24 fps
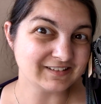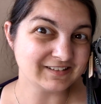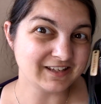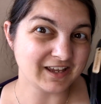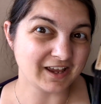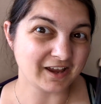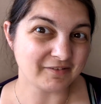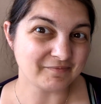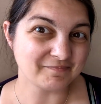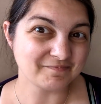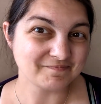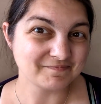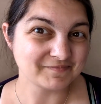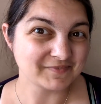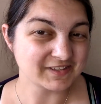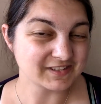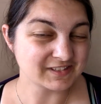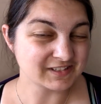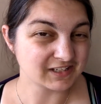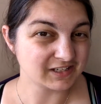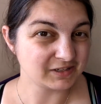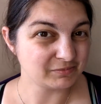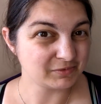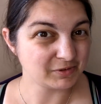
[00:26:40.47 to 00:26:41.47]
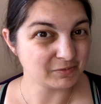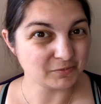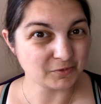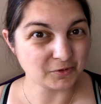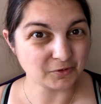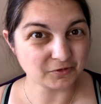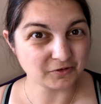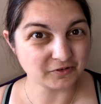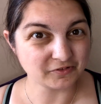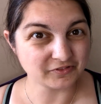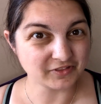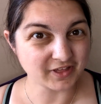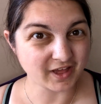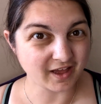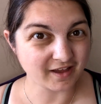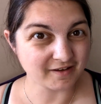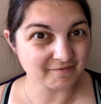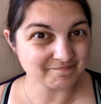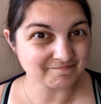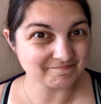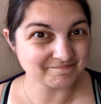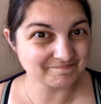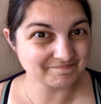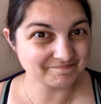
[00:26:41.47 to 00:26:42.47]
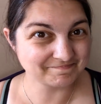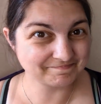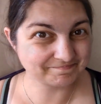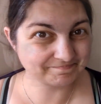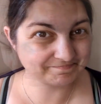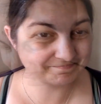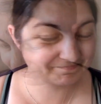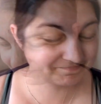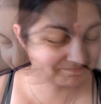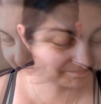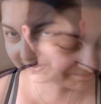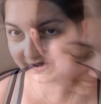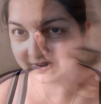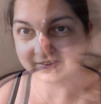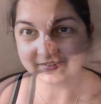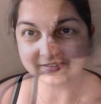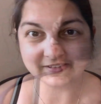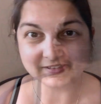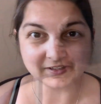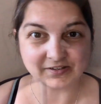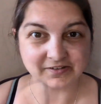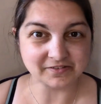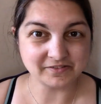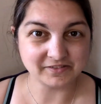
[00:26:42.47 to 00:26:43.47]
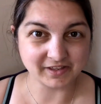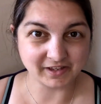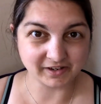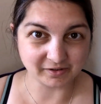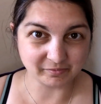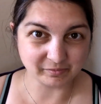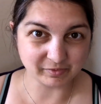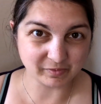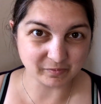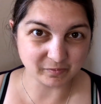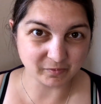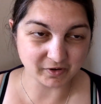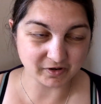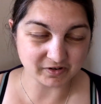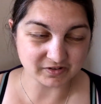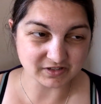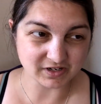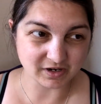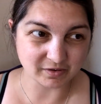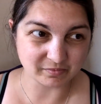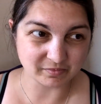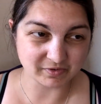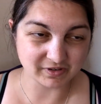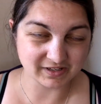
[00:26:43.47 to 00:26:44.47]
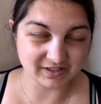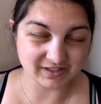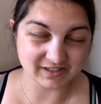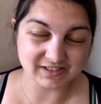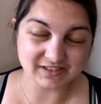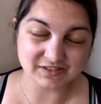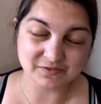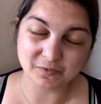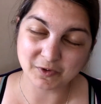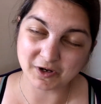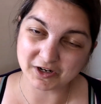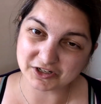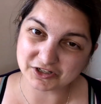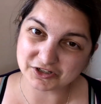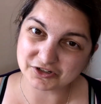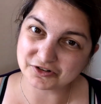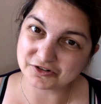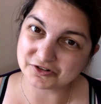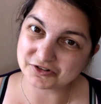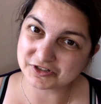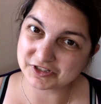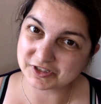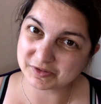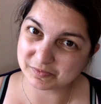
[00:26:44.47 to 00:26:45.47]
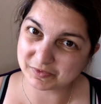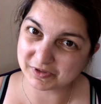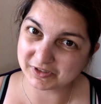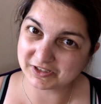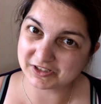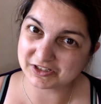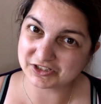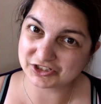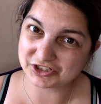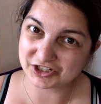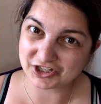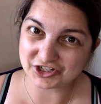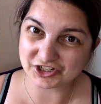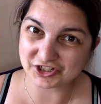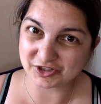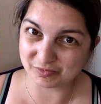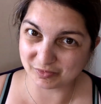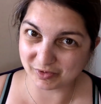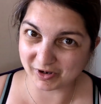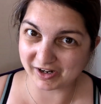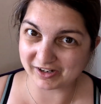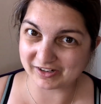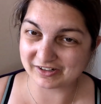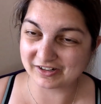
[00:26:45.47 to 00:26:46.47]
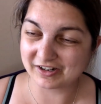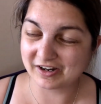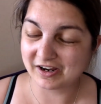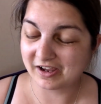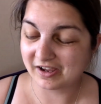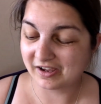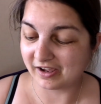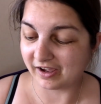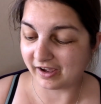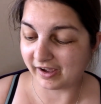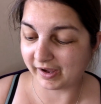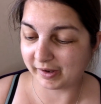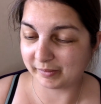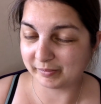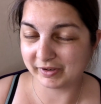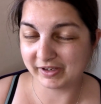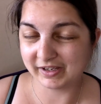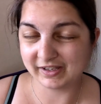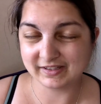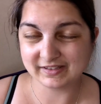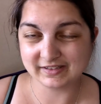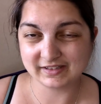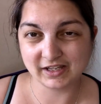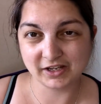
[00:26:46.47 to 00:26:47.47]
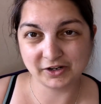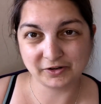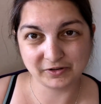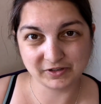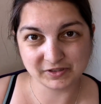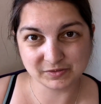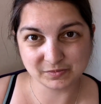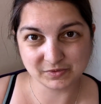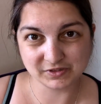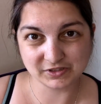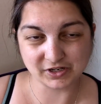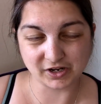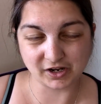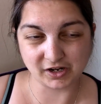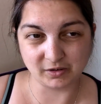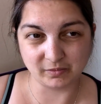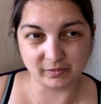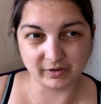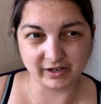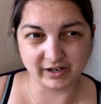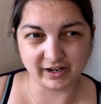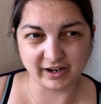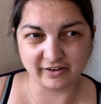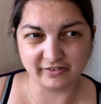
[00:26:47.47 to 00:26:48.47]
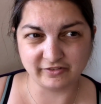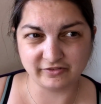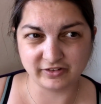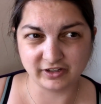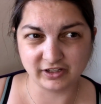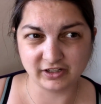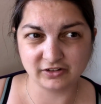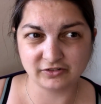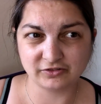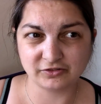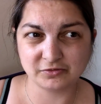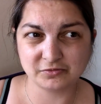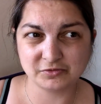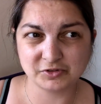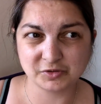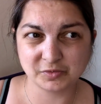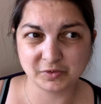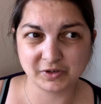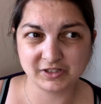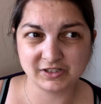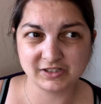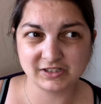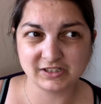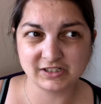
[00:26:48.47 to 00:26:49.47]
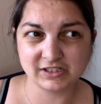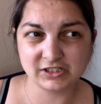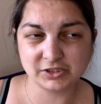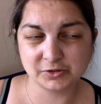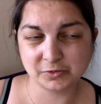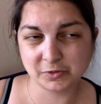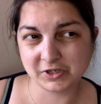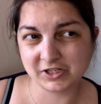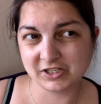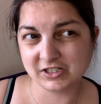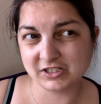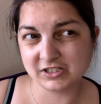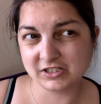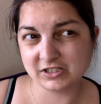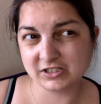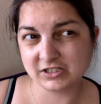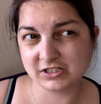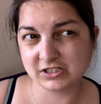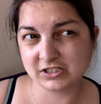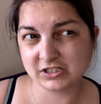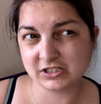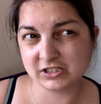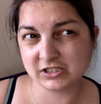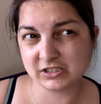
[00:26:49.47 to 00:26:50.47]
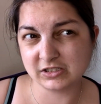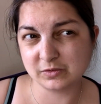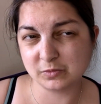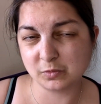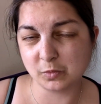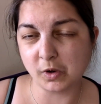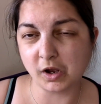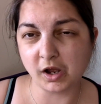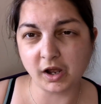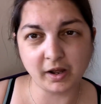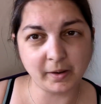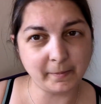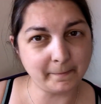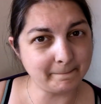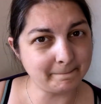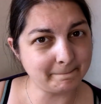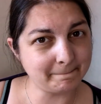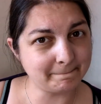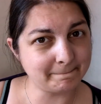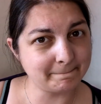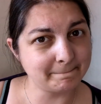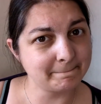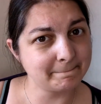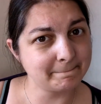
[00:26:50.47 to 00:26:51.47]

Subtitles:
yeah, there's going to be more of that. So they have been worked up. It is West Yorkshire Spinners Gingerbread. It is their Christmas colourway, I think, from 2021.